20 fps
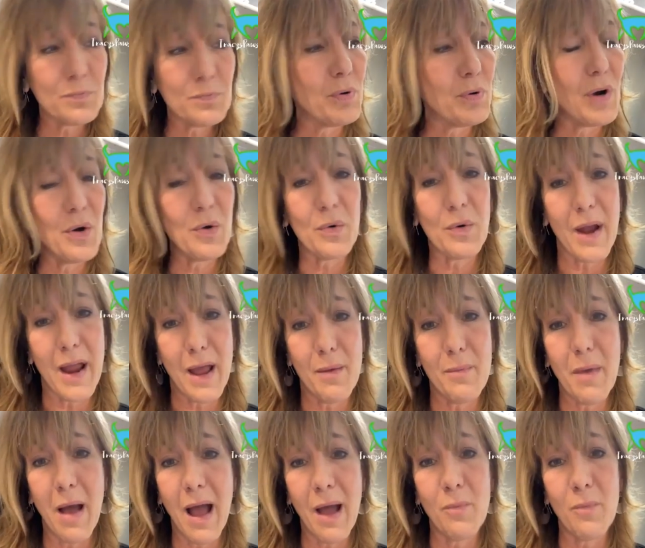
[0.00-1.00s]

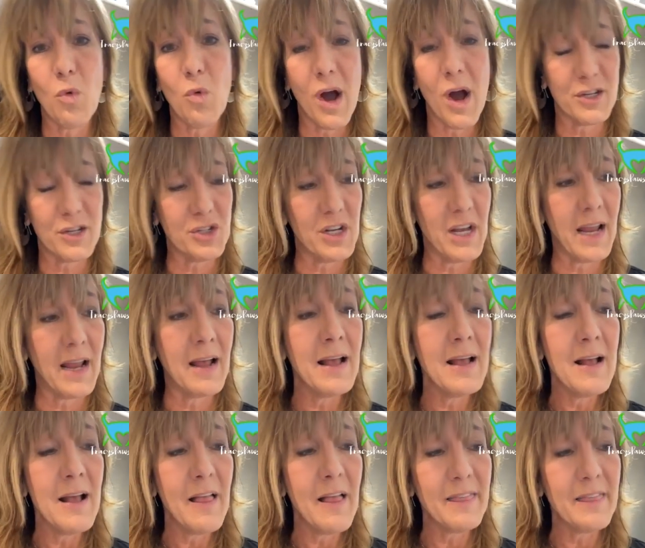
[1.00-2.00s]
program I'm watching.
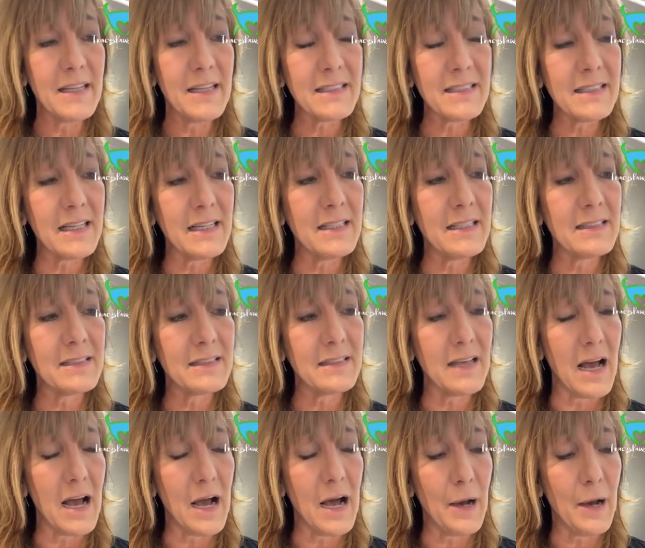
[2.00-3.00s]
This is
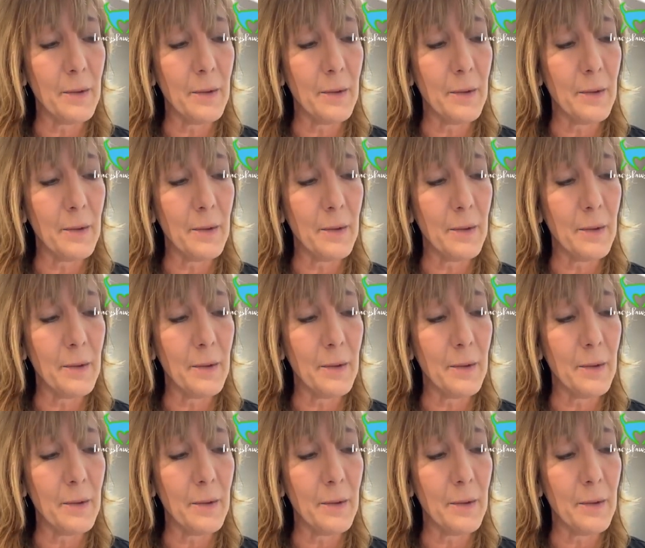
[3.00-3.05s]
